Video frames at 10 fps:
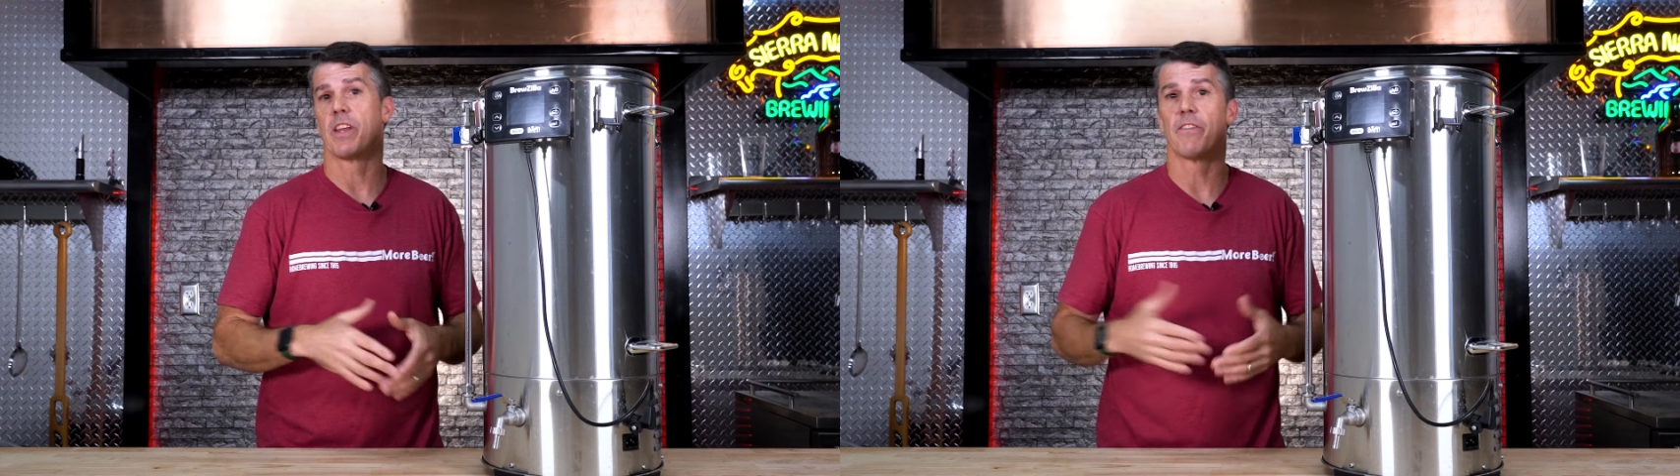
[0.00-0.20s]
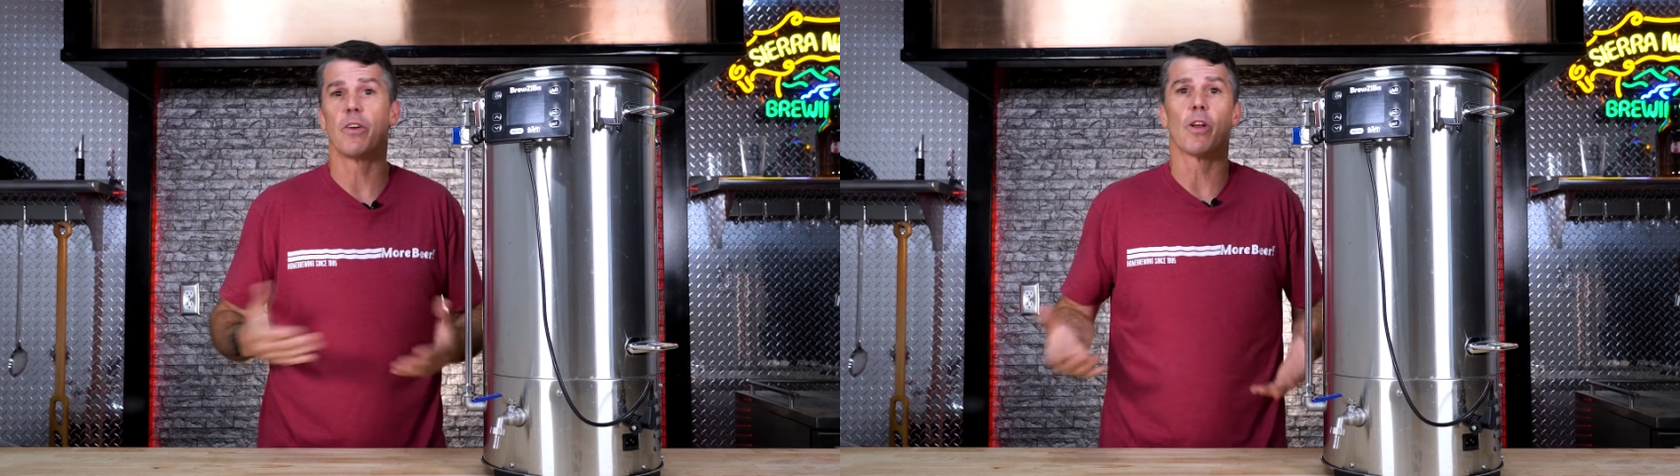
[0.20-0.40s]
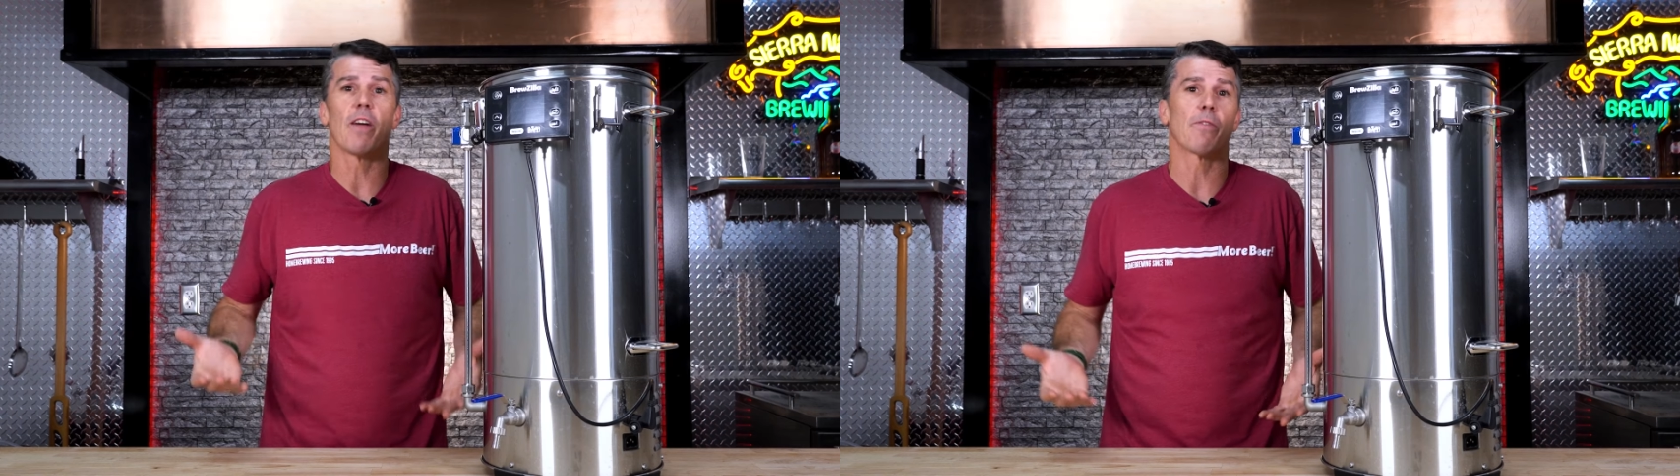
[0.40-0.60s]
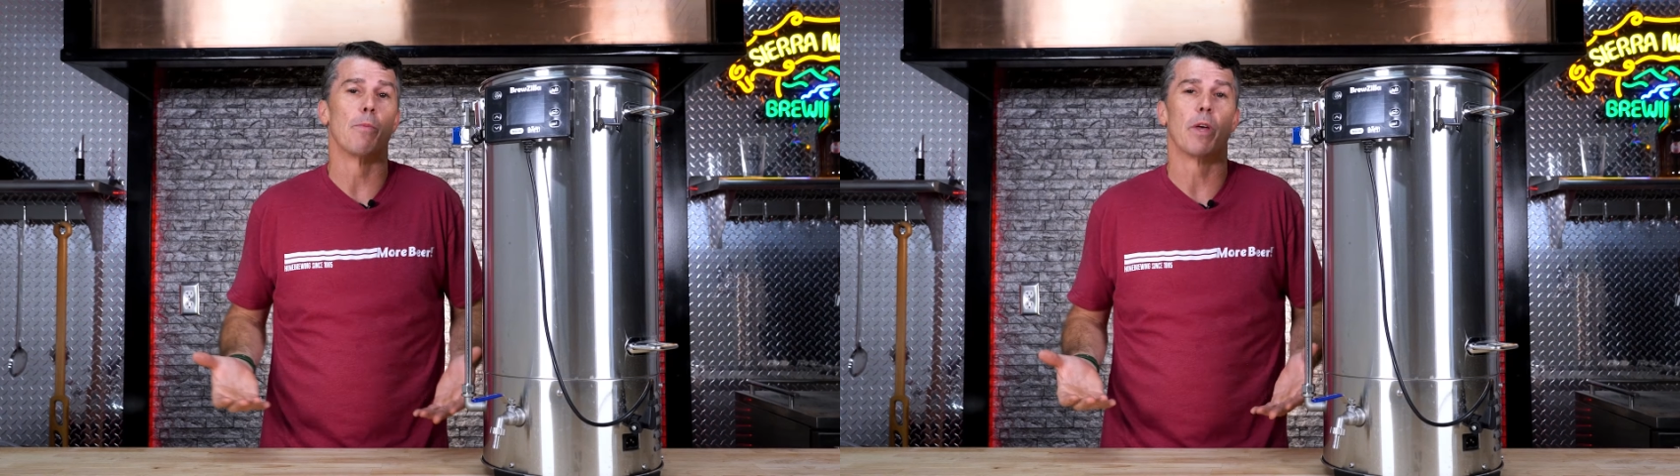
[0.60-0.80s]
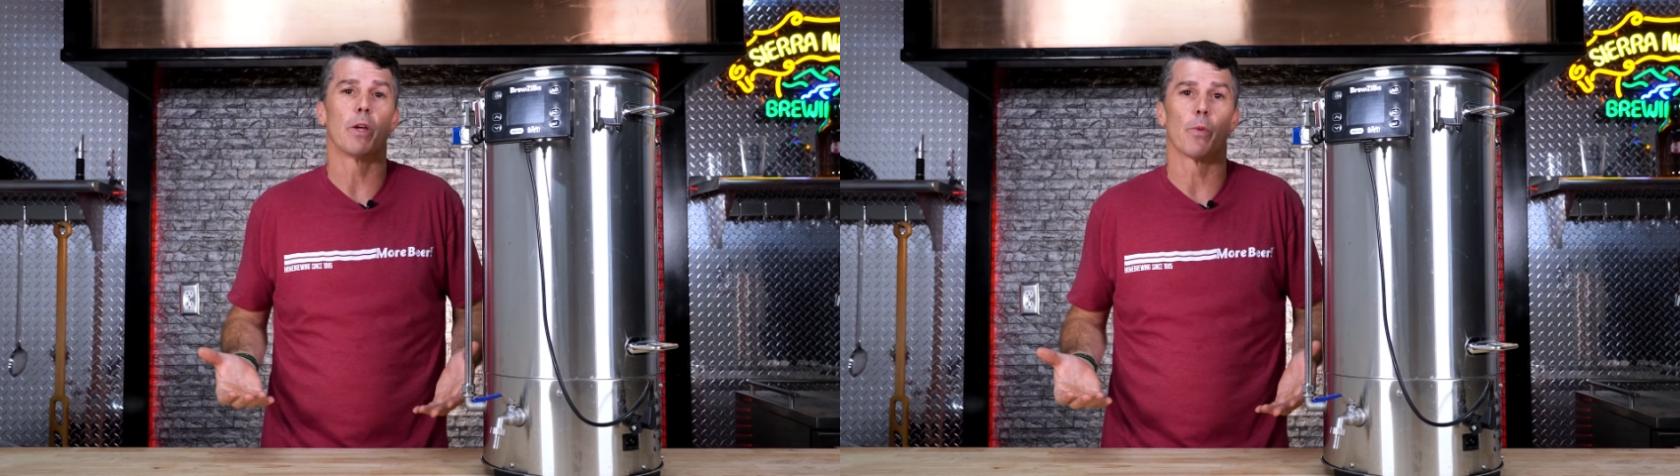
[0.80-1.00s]
And if you're not
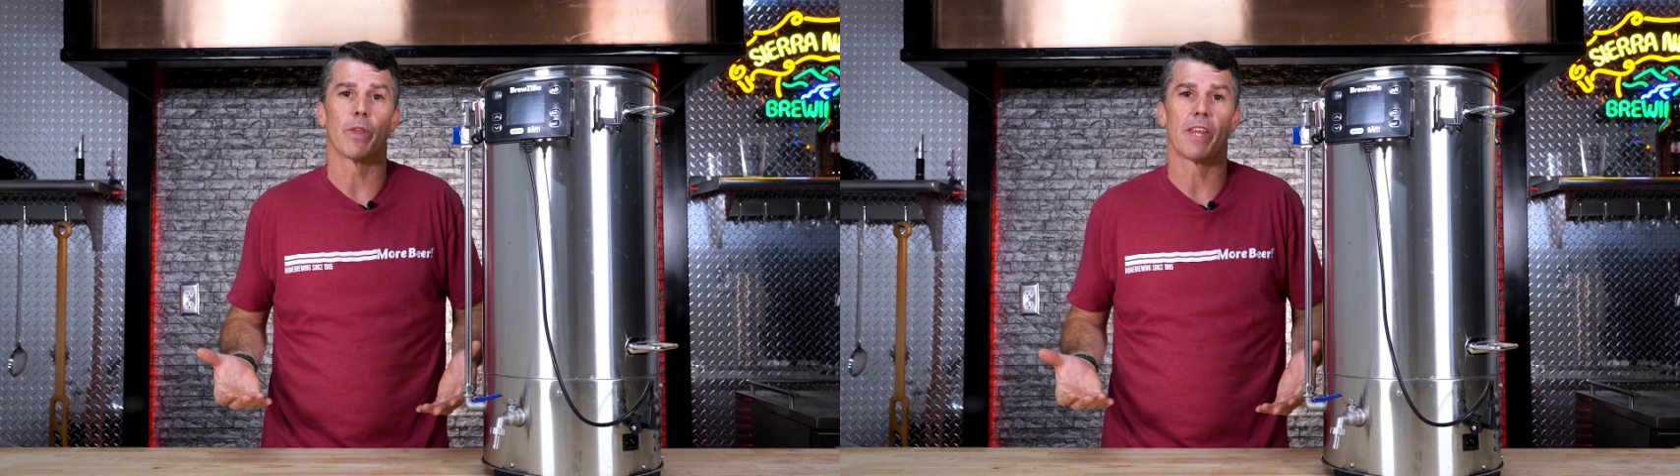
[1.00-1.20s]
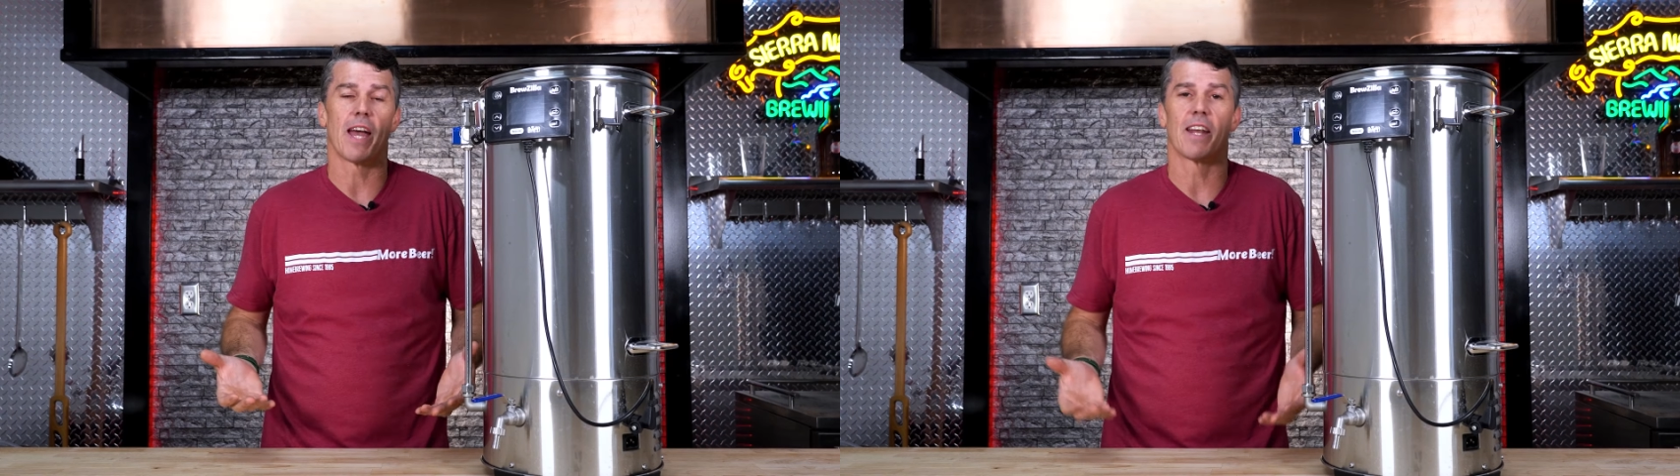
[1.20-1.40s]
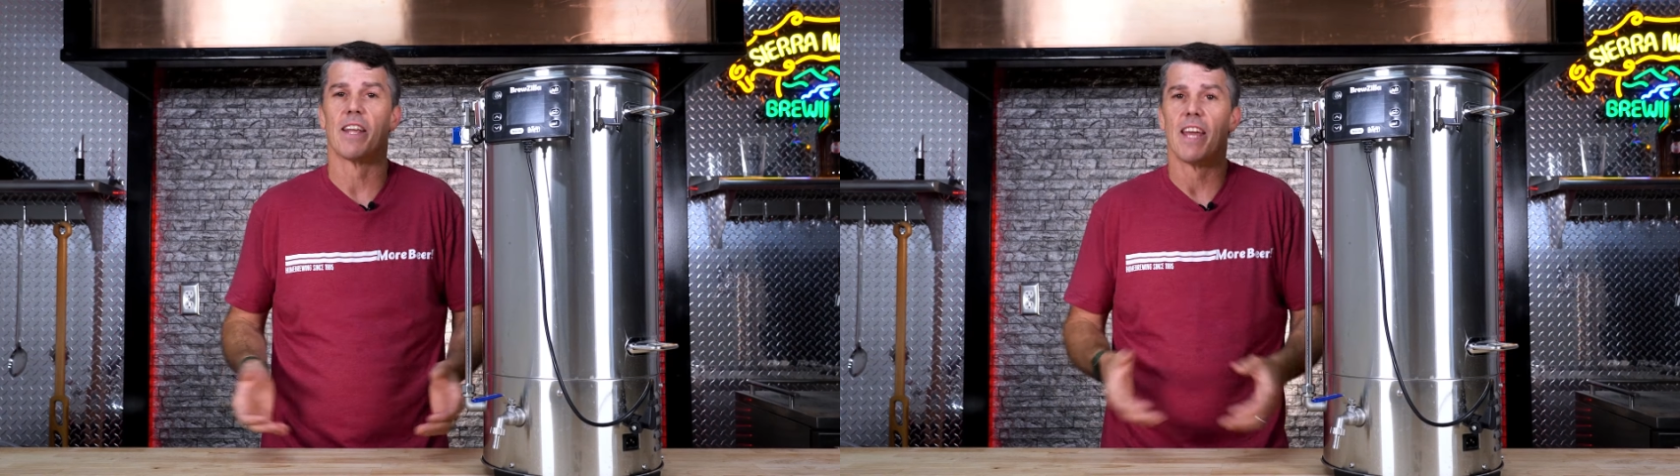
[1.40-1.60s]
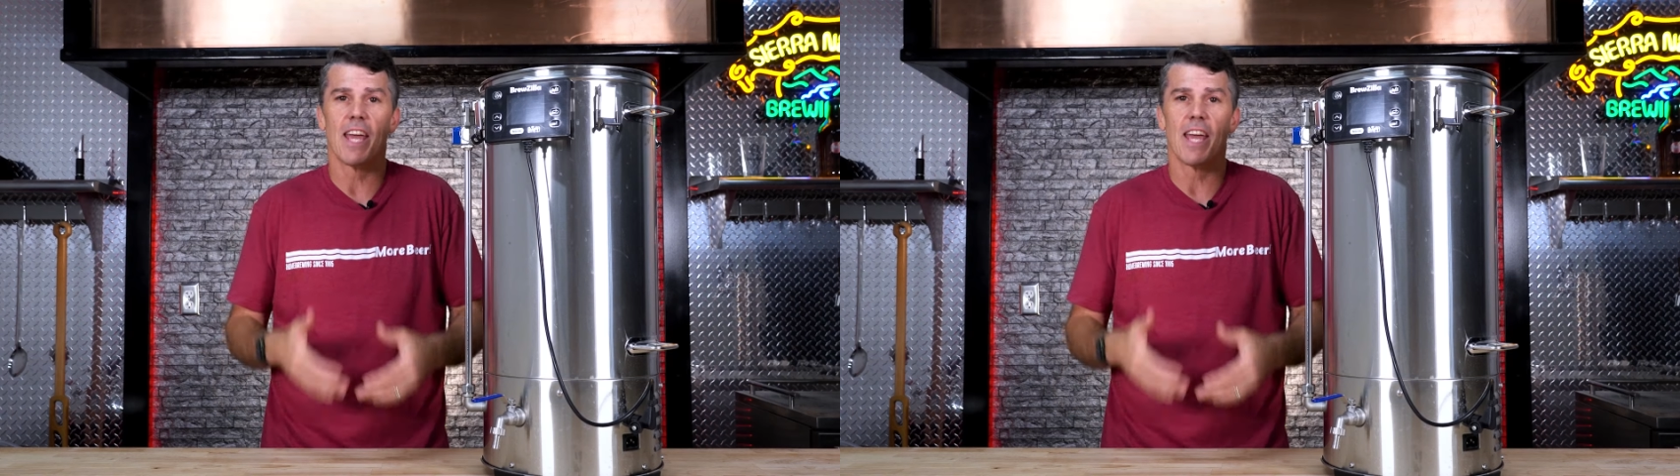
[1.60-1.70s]
familiar with that,